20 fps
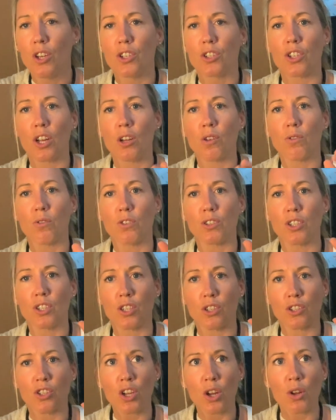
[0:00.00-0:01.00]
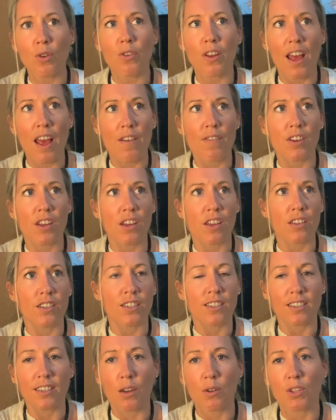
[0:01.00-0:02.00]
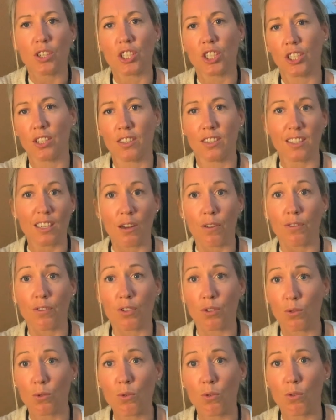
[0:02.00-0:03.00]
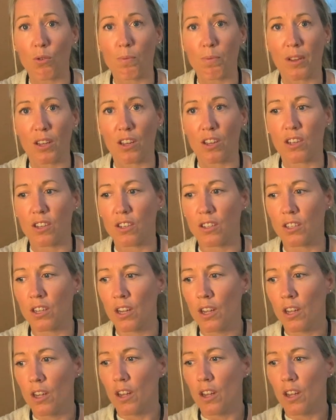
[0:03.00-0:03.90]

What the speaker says: So, don't ever sell yourself short, because